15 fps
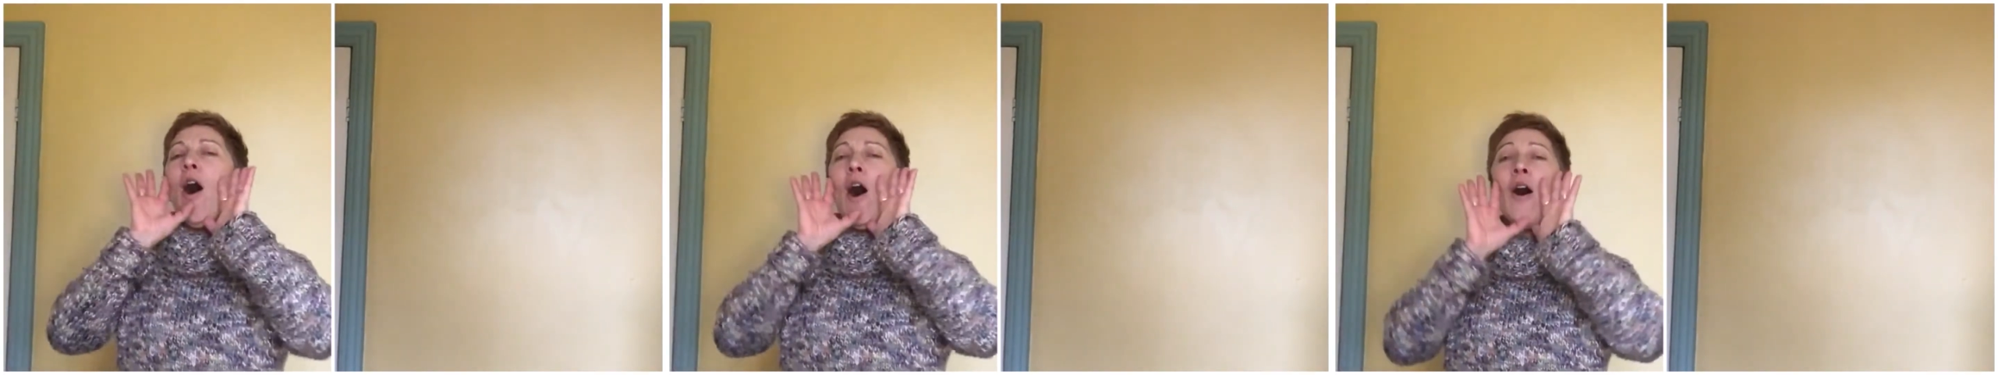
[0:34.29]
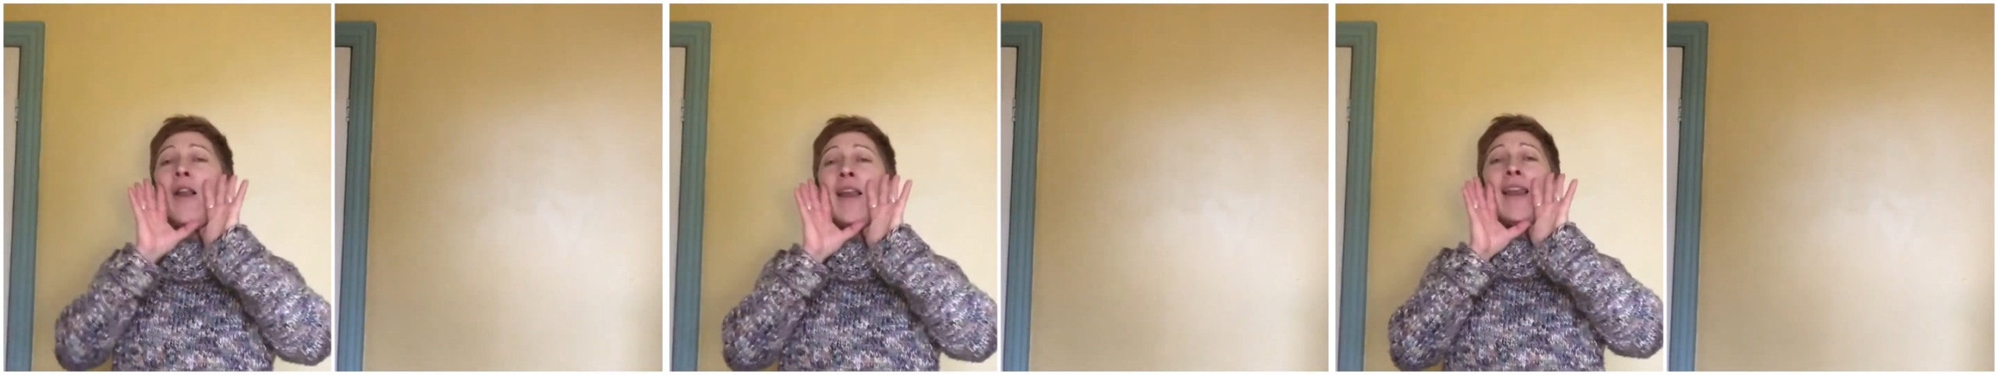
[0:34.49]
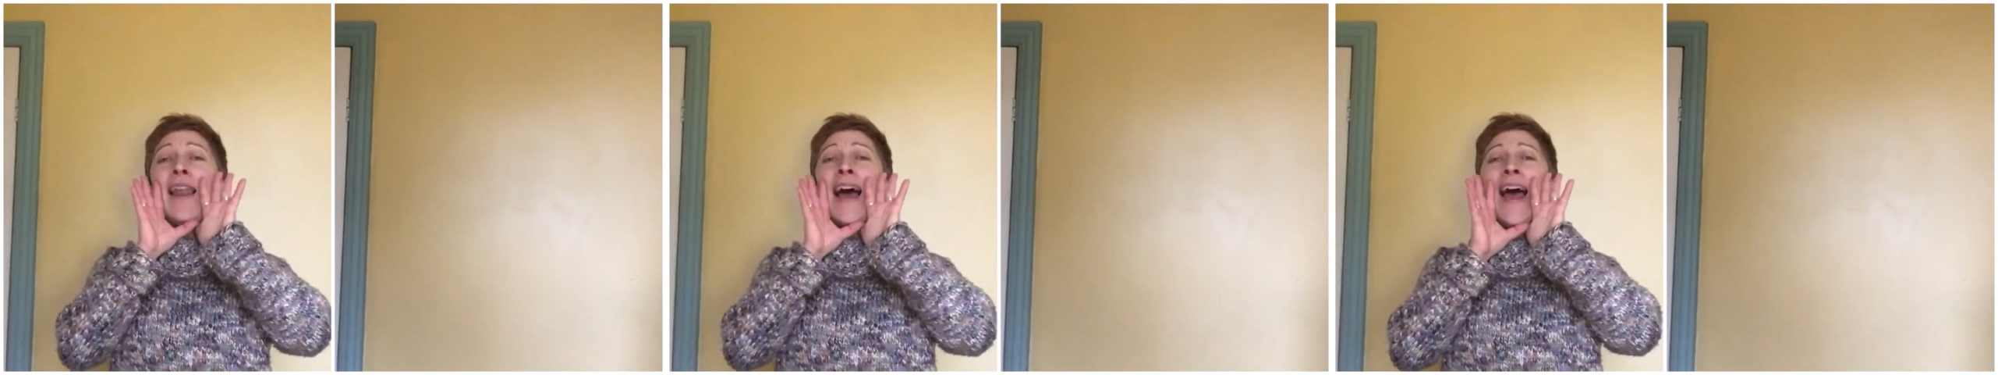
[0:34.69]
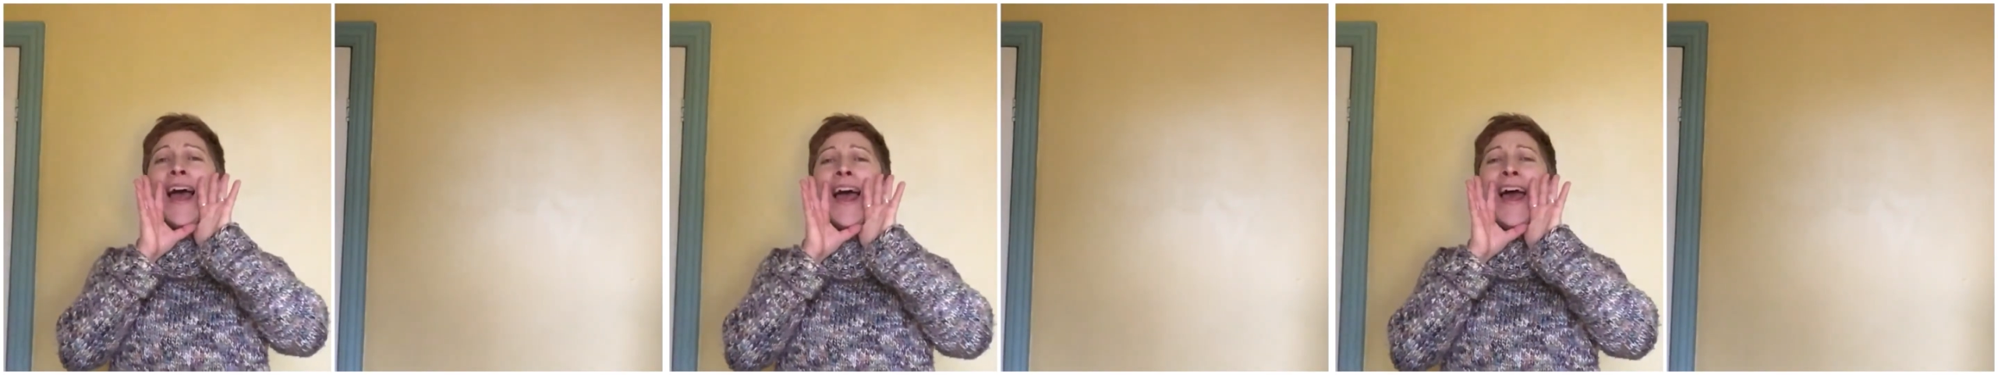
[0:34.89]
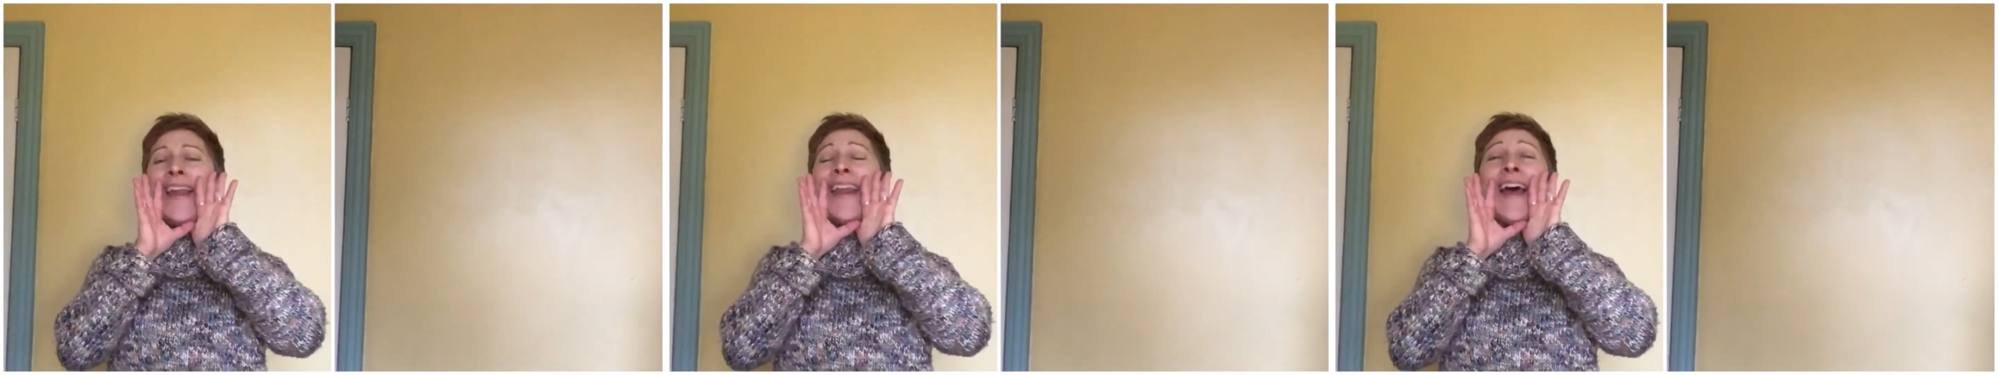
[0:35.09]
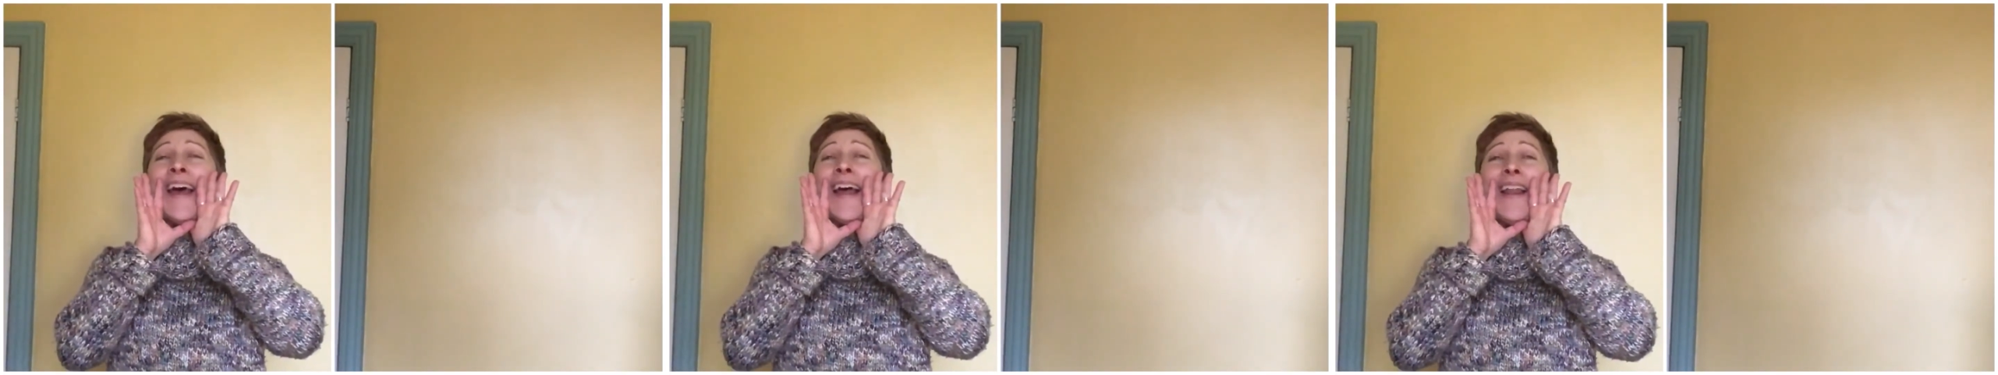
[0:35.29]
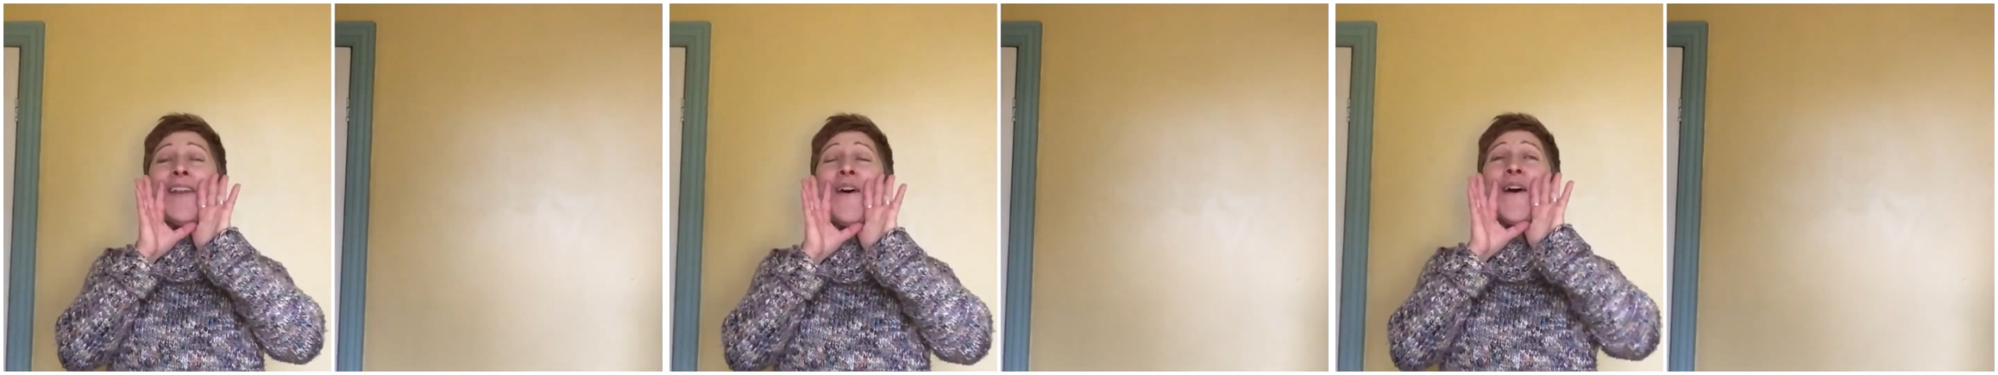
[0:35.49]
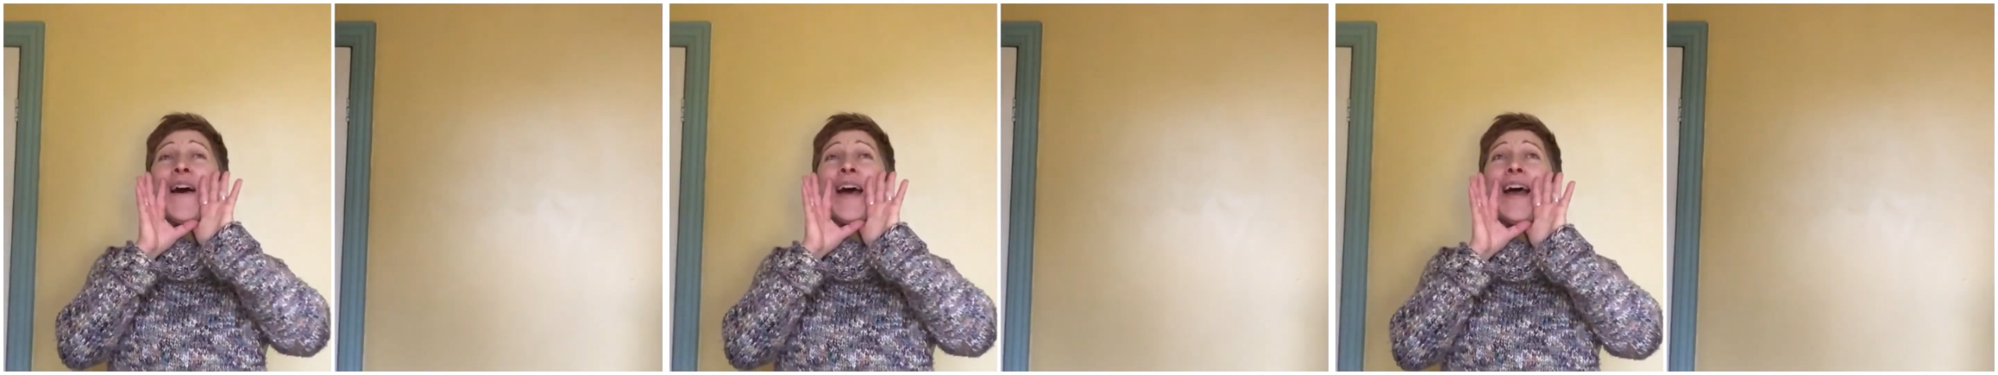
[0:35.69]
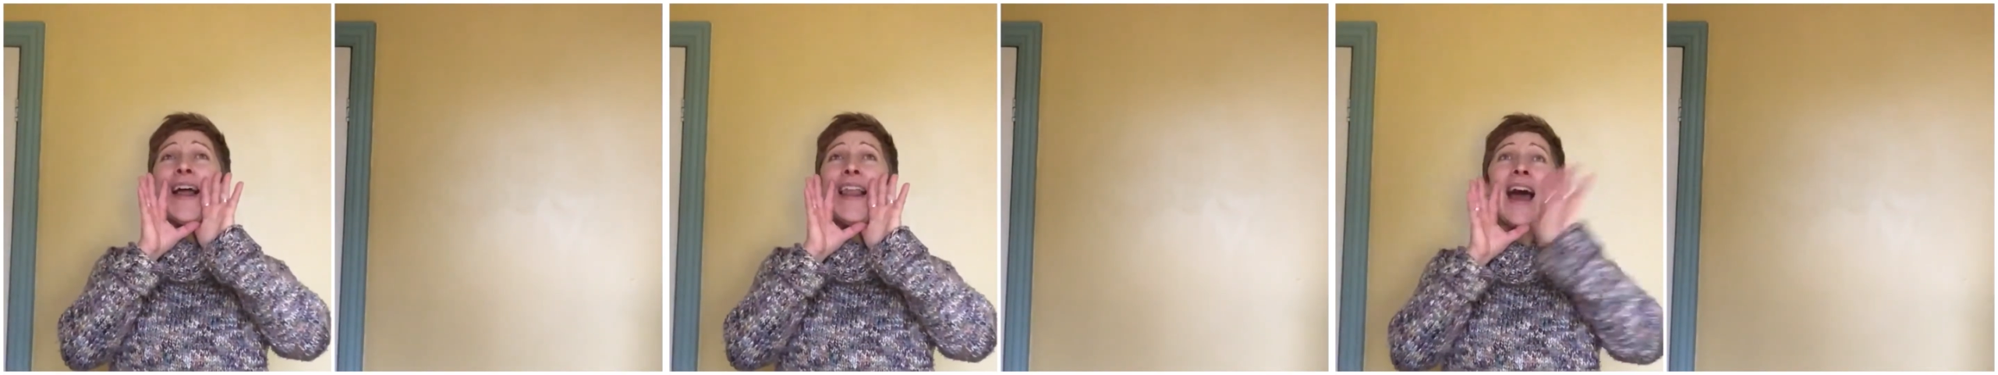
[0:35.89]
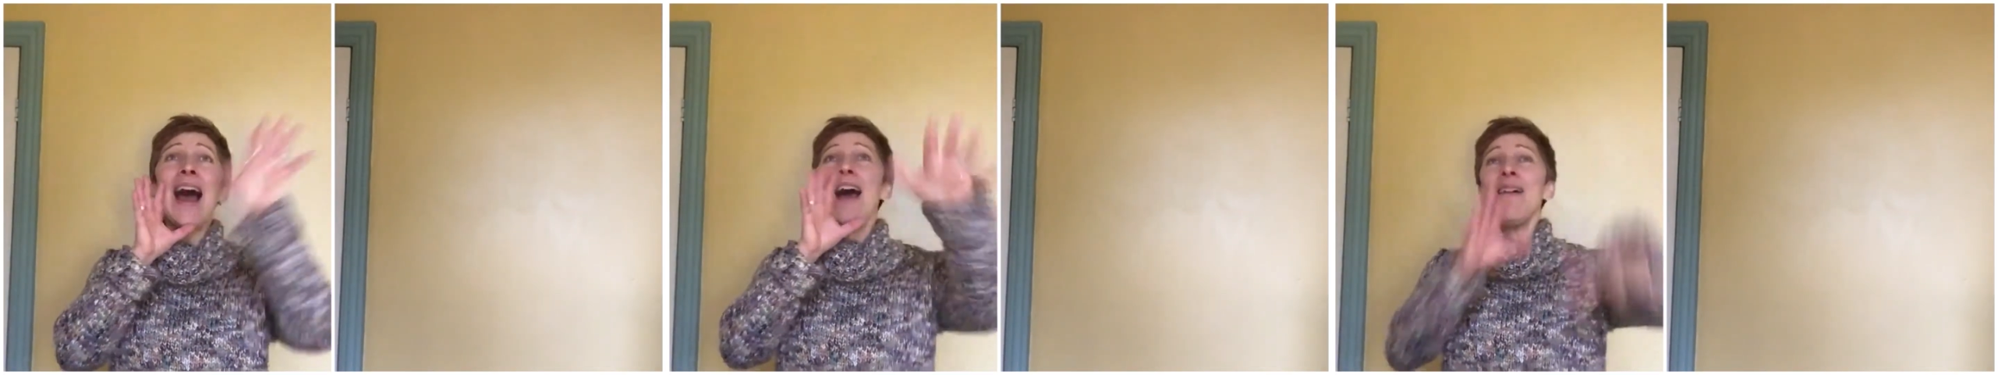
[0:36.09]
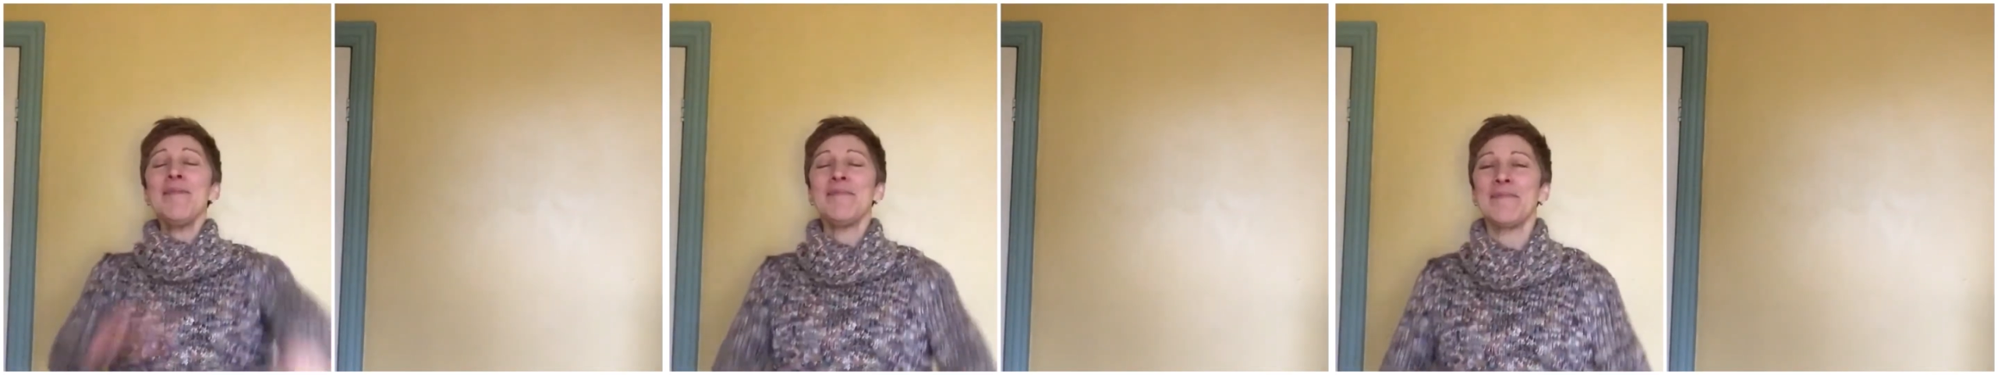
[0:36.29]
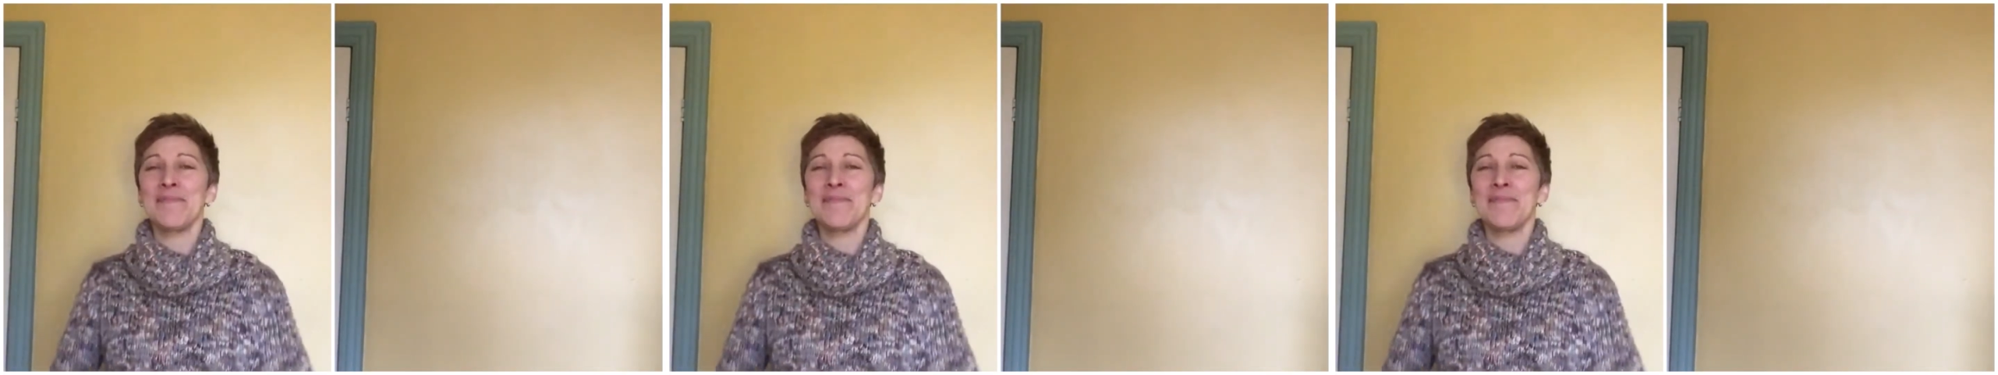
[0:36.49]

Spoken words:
Ole Leloila.